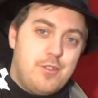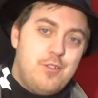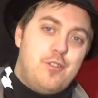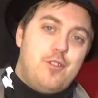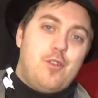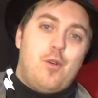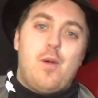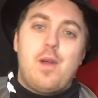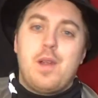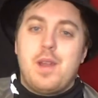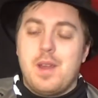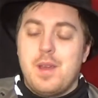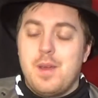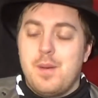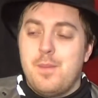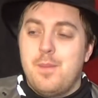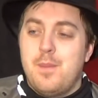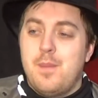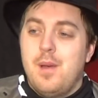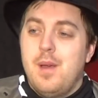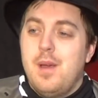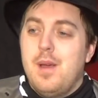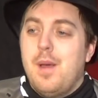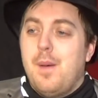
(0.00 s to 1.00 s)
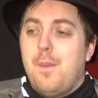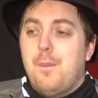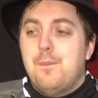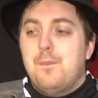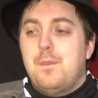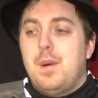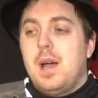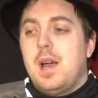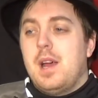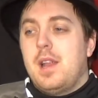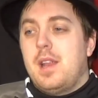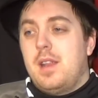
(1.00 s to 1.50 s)
and join him,
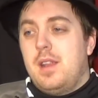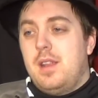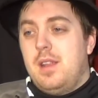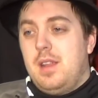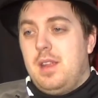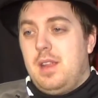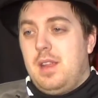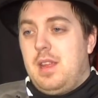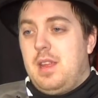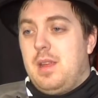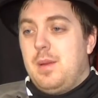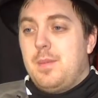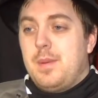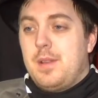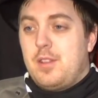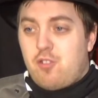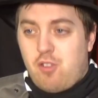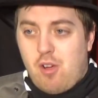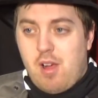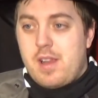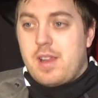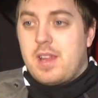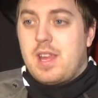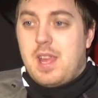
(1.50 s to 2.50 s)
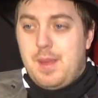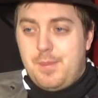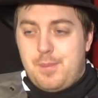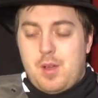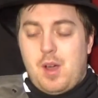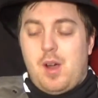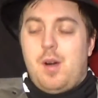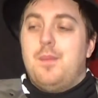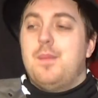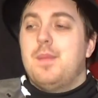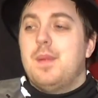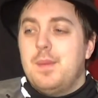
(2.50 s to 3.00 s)
but he'd be trying to keep
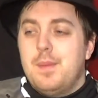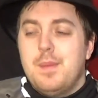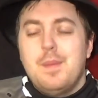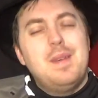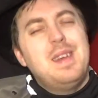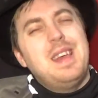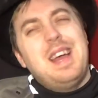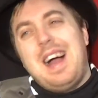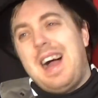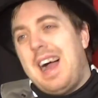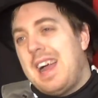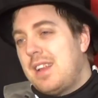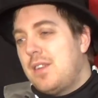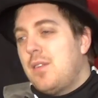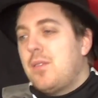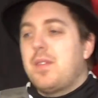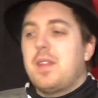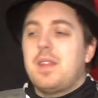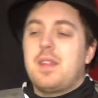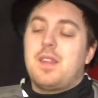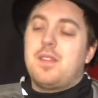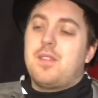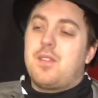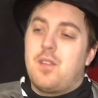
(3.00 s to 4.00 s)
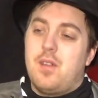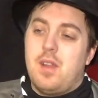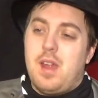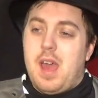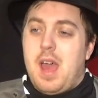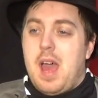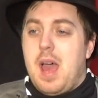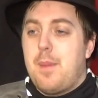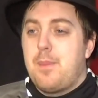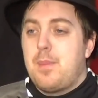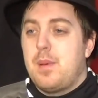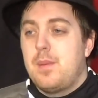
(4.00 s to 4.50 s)
calm. I don't think that's going to
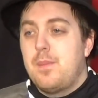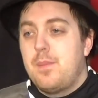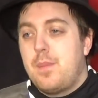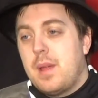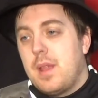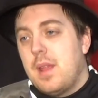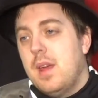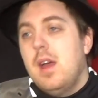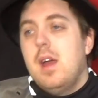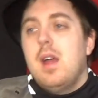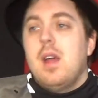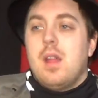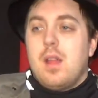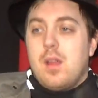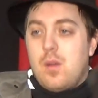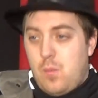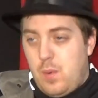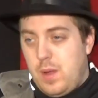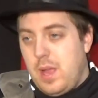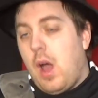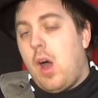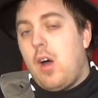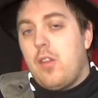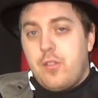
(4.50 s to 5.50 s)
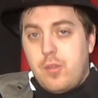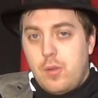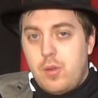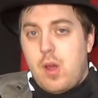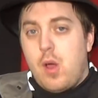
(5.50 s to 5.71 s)
happen, but we also